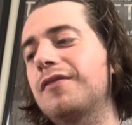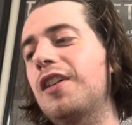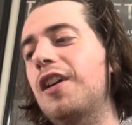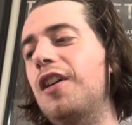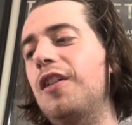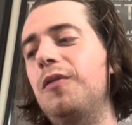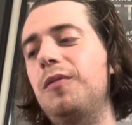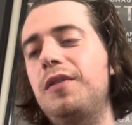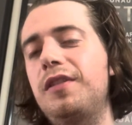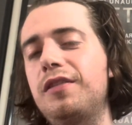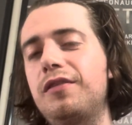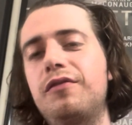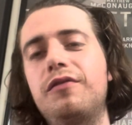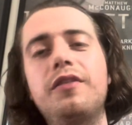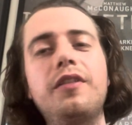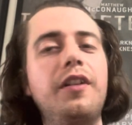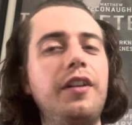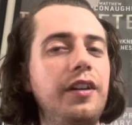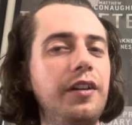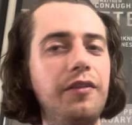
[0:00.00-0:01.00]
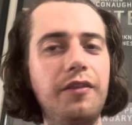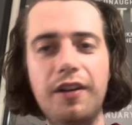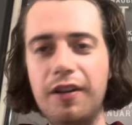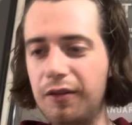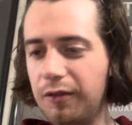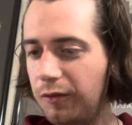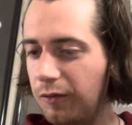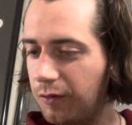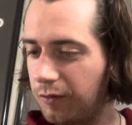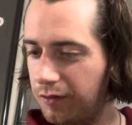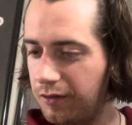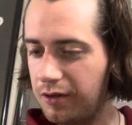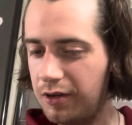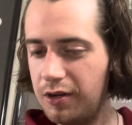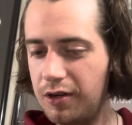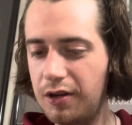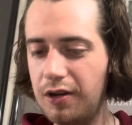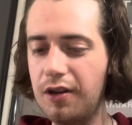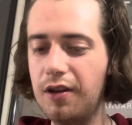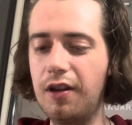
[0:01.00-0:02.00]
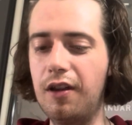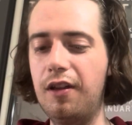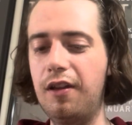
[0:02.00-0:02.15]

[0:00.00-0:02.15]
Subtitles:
Halloween's right around the corner.